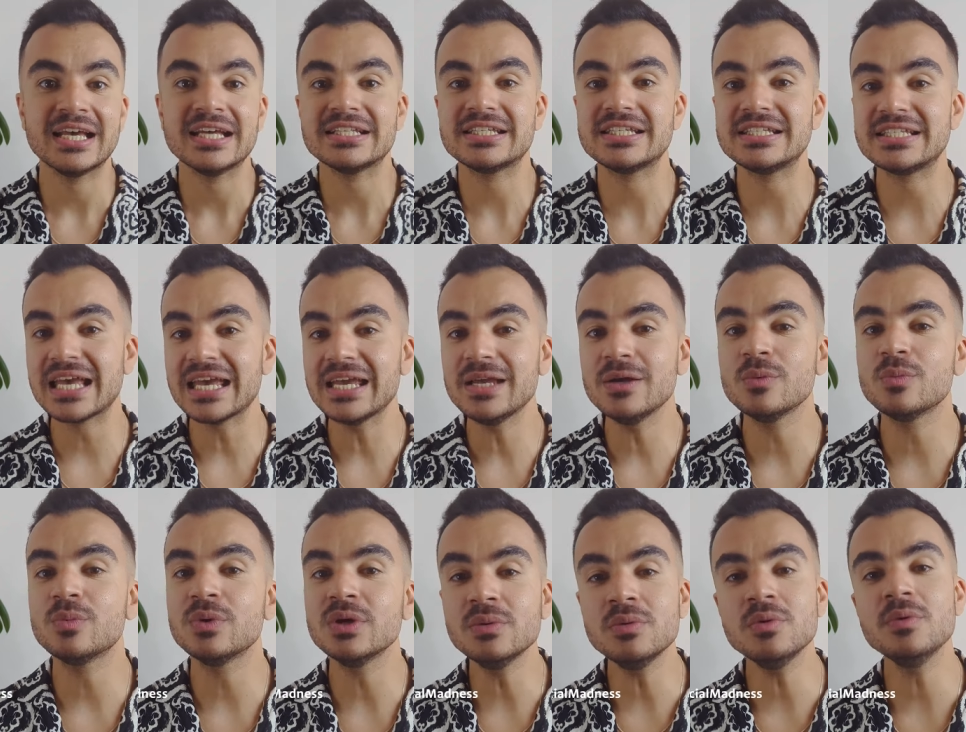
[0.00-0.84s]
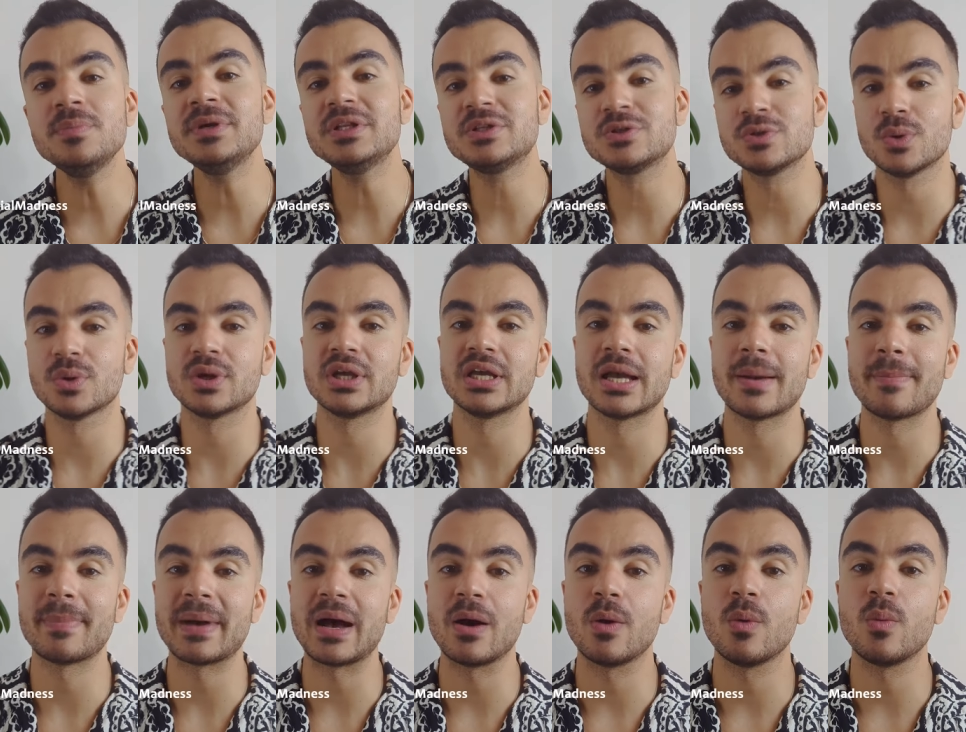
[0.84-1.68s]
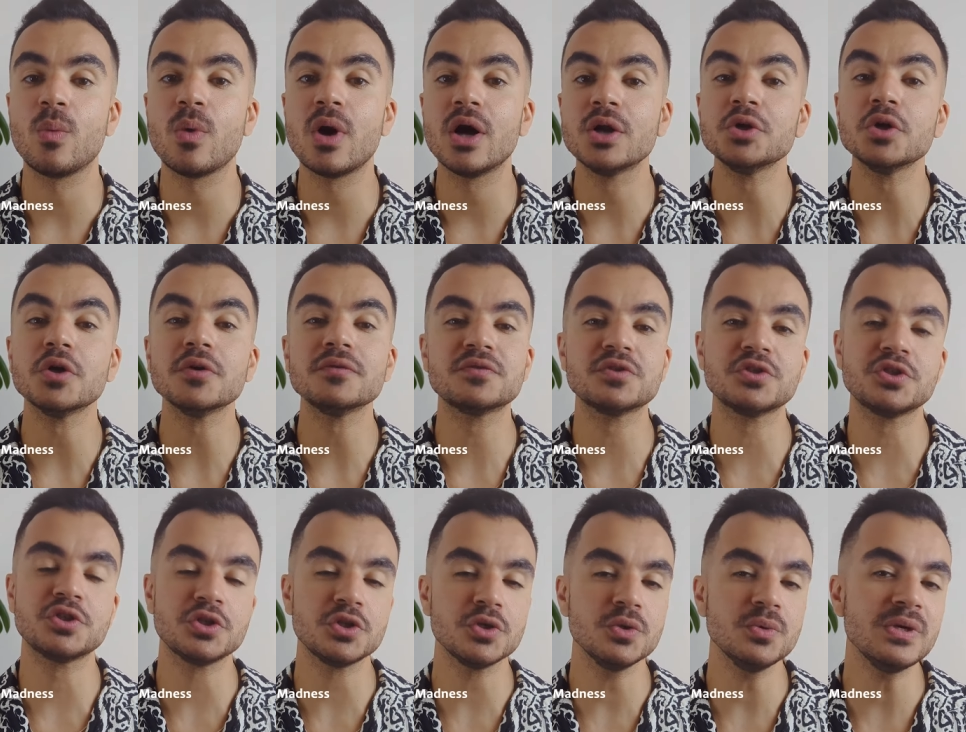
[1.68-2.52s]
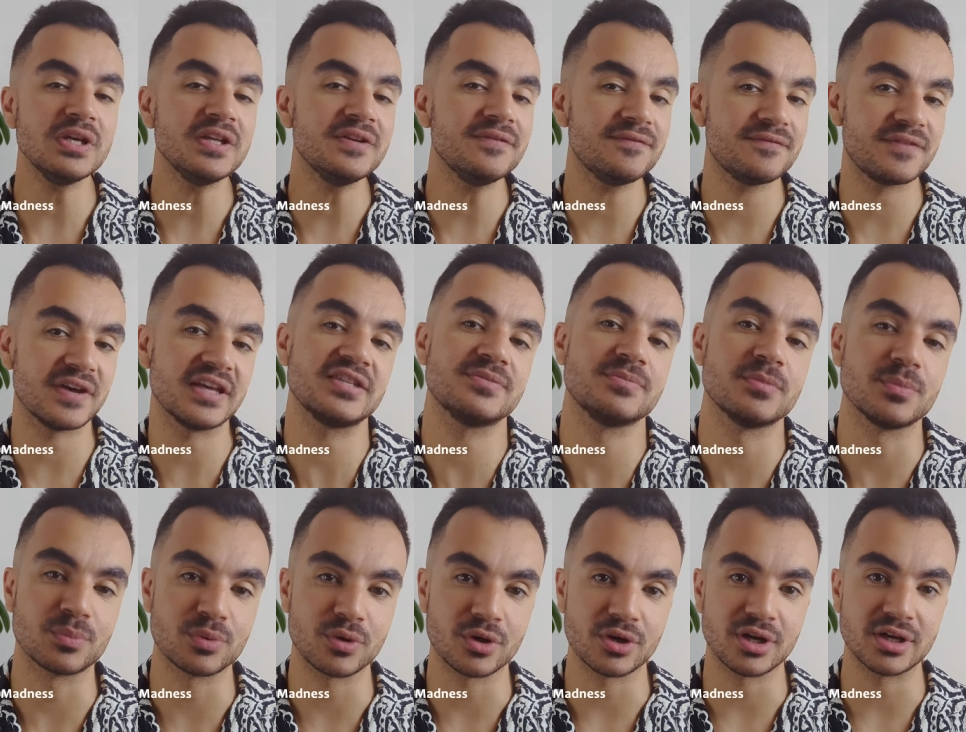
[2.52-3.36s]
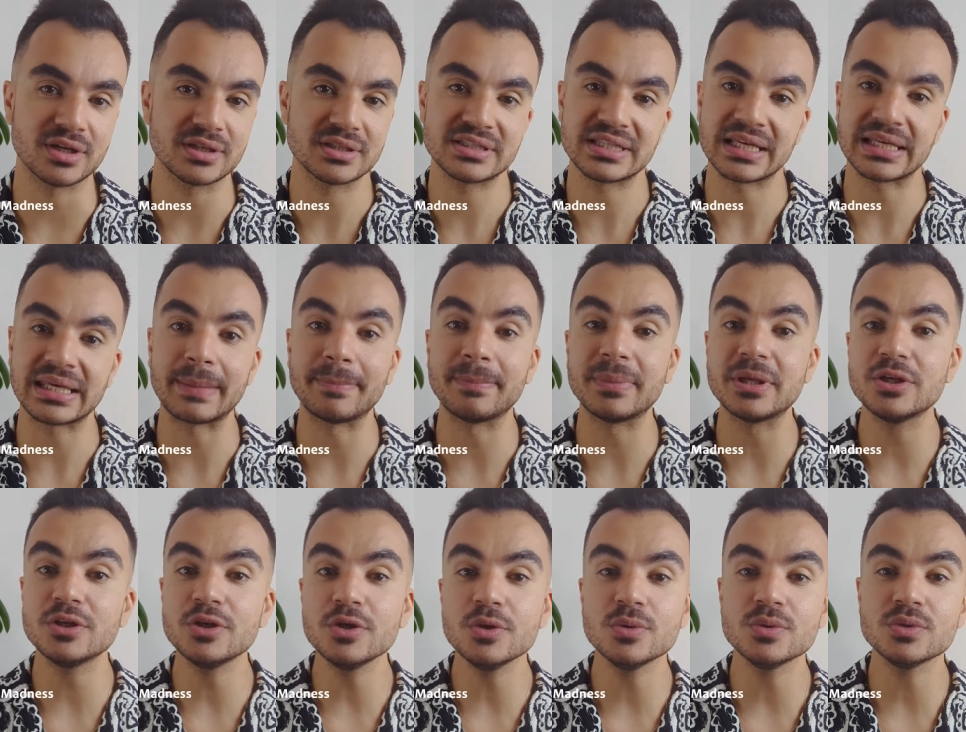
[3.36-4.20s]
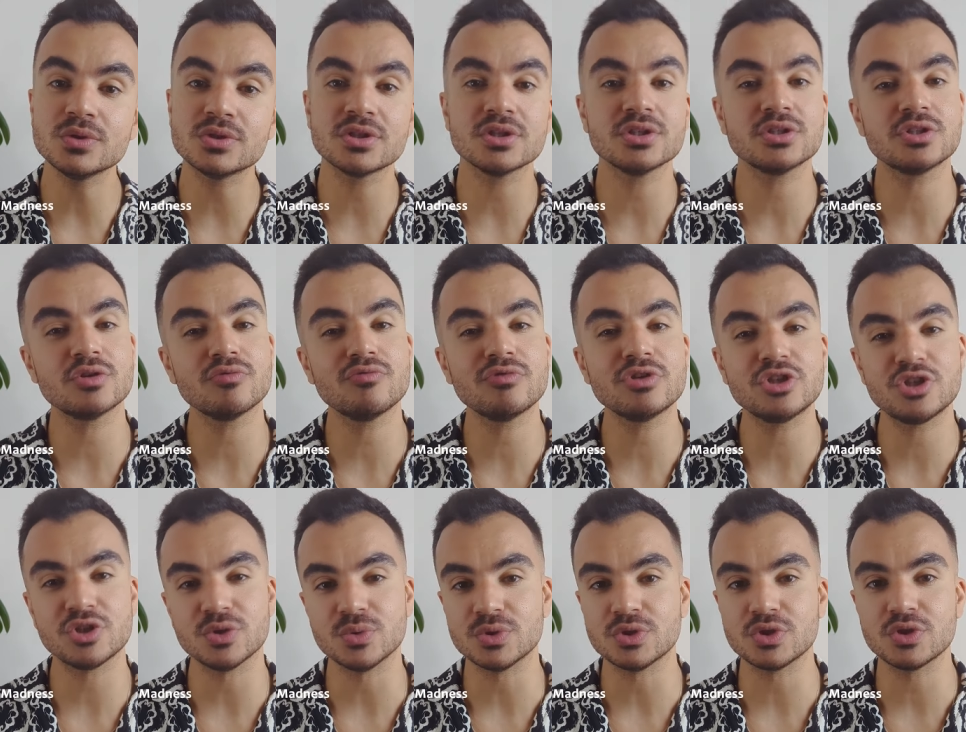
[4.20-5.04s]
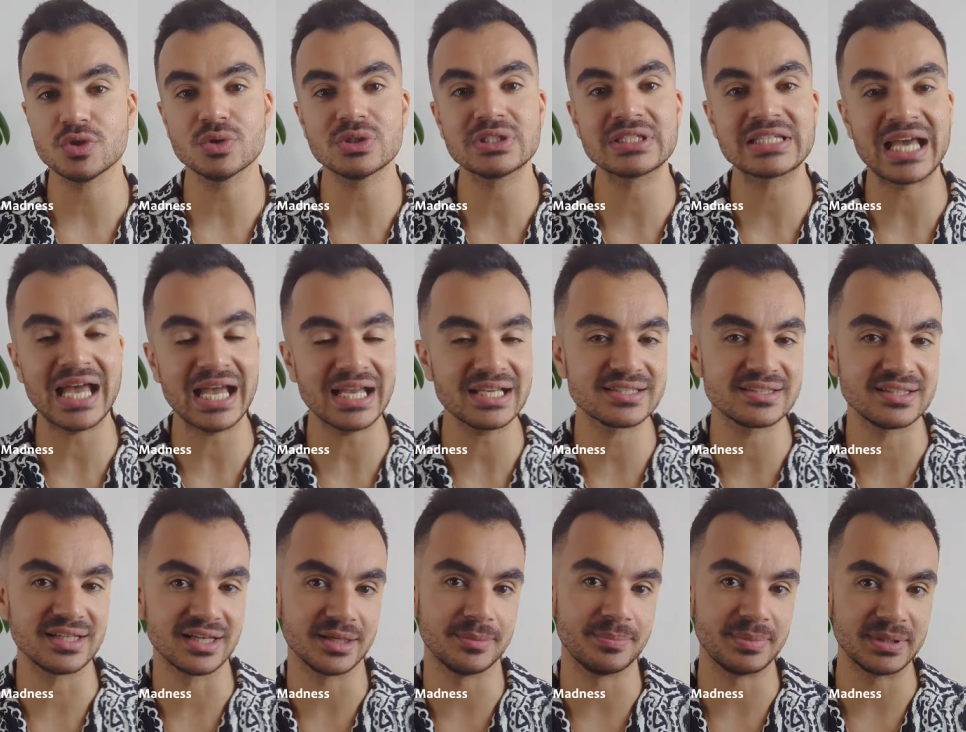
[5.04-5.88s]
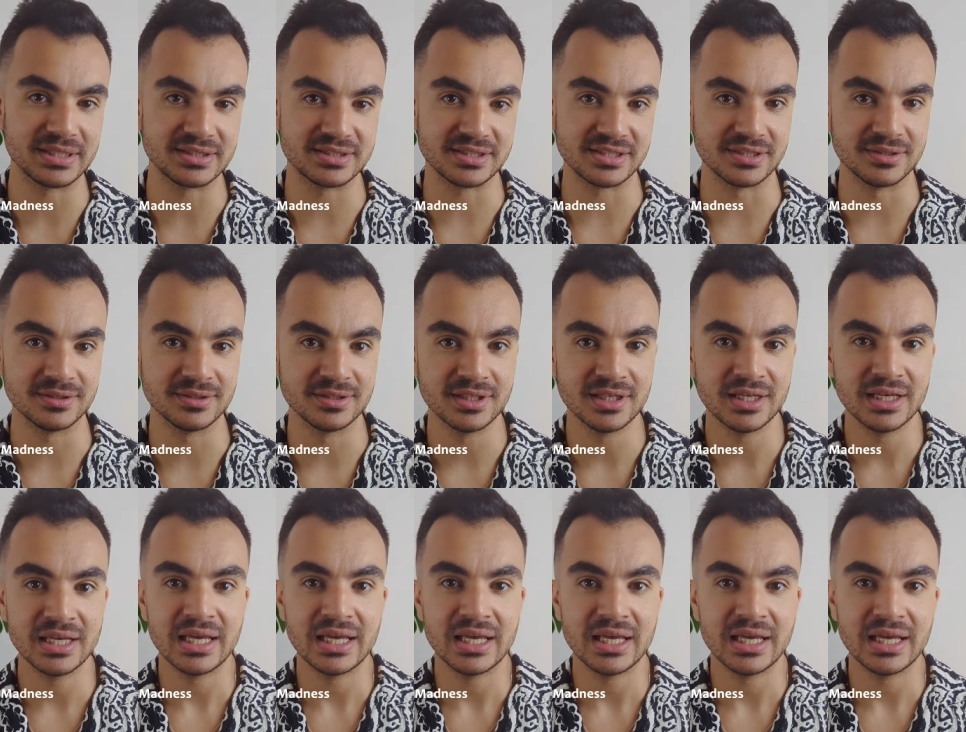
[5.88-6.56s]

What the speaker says: Today, we will be talking about one of two investment products that can be used to reduce your tax liability.